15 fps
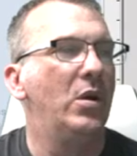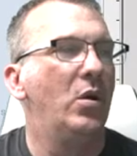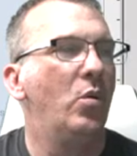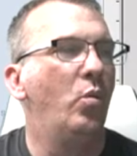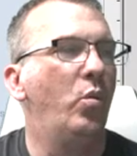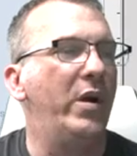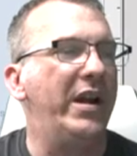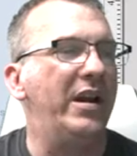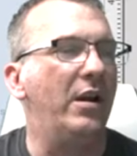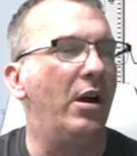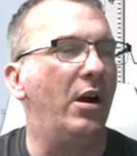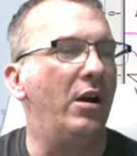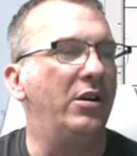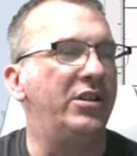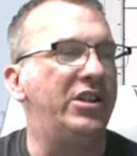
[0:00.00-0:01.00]
we
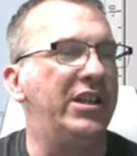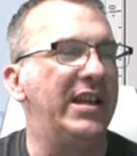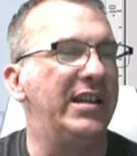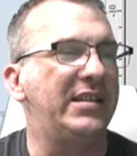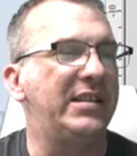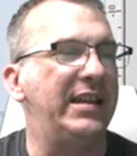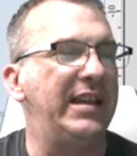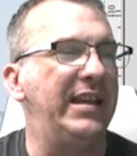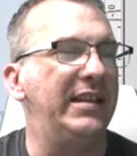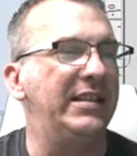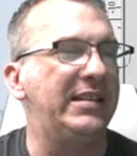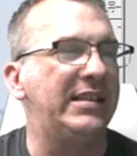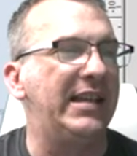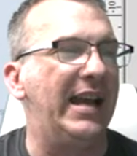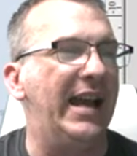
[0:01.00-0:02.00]
are just
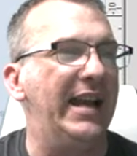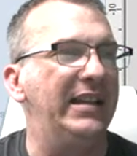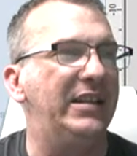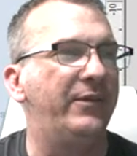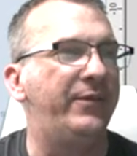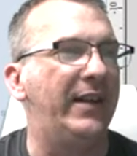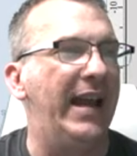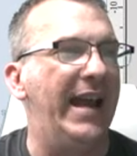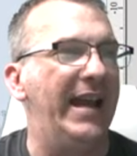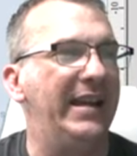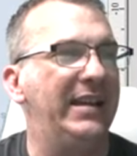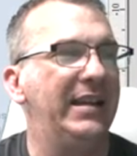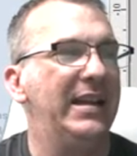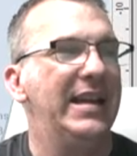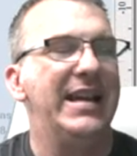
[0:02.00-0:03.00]
inside the flag.
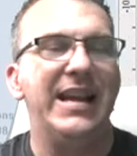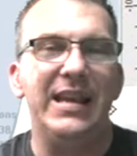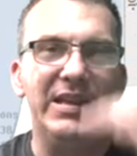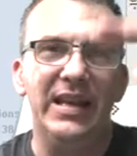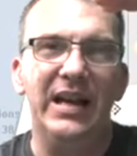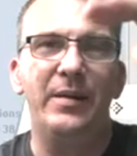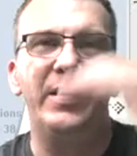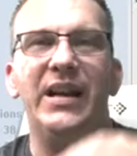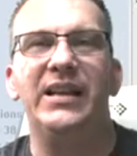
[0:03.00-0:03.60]
And then I'm going to